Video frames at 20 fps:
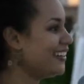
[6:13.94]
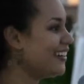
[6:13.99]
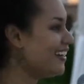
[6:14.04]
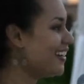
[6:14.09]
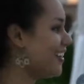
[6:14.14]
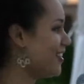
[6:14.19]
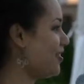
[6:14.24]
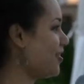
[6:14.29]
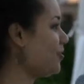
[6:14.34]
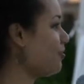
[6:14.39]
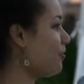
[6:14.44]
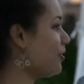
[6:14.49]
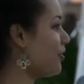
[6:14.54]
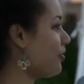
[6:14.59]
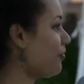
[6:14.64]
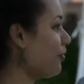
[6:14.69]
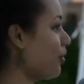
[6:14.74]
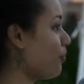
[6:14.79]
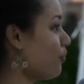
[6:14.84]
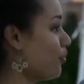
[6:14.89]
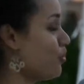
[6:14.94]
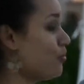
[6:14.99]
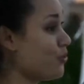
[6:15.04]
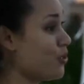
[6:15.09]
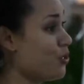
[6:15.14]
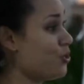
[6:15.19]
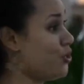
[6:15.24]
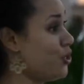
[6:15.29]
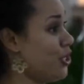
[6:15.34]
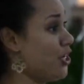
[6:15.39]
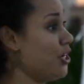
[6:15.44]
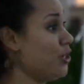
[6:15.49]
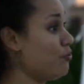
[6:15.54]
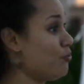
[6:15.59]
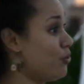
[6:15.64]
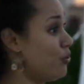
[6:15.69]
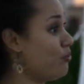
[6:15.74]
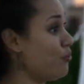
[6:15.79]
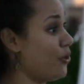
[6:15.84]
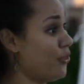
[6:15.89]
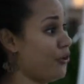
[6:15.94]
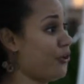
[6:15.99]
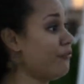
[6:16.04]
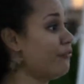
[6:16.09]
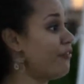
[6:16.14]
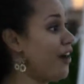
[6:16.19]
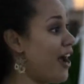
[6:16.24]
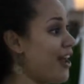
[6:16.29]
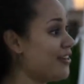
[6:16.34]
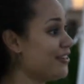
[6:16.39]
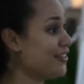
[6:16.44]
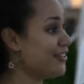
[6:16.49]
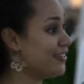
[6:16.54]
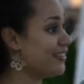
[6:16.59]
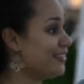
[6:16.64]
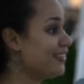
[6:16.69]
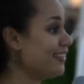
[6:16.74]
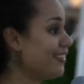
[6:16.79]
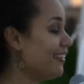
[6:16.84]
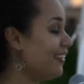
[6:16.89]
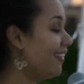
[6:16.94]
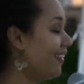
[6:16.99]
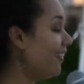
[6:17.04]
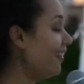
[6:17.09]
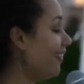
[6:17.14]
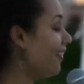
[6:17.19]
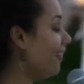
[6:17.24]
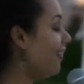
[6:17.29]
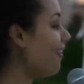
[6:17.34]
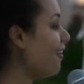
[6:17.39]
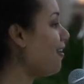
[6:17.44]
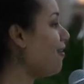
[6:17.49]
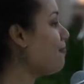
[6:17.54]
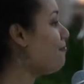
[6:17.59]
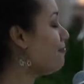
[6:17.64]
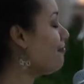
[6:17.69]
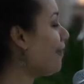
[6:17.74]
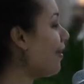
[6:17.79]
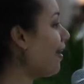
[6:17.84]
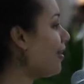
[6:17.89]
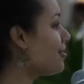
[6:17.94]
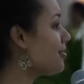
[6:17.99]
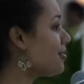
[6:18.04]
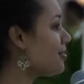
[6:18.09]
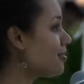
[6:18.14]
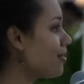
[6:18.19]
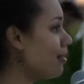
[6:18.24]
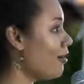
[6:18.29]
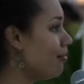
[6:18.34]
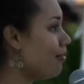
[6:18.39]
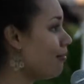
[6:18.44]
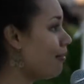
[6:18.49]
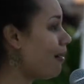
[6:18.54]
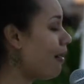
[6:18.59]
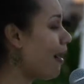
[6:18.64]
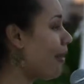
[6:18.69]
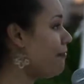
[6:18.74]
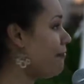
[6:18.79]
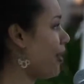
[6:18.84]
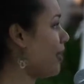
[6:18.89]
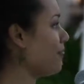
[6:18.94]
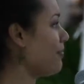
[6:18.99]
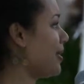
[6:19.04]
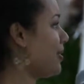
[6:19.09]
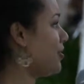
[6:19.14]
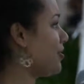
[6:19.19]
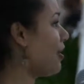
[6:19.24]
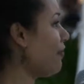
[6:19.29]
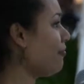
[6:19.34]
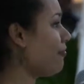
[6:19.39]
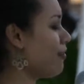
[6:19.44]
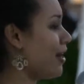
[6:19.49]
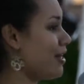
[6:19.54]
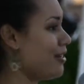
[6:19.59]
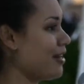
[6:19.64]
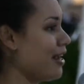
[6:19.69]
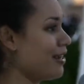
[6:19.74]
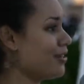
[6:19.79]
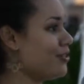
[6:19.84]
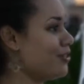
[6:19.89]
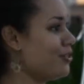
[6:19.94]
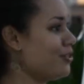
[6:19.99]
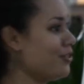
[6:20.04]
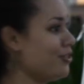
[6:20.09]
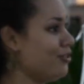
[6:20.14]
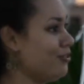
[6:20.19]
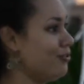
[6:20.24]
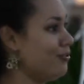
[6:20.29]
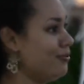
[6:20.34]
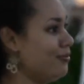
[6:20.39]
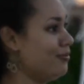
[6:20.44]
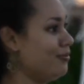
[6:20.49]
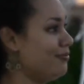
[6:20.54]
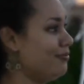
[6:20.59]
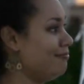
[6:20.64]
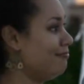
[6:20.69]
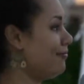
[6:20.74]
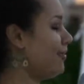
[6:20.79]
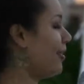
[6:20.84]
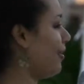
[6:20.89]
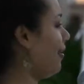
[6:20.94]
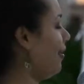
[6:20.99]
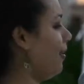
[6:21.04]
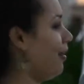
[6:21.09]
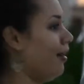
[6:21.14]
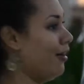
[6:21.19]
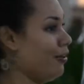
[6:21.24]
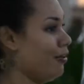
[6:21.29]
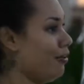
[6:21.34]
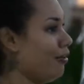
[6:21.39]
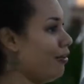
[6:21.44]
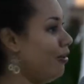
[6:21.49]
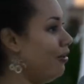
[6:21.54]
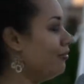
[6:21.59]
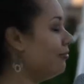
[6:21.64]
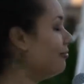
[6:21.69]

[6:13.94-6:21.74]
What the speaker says: into a different room so she could room with her friend. And so I found my stuff right next to a girl,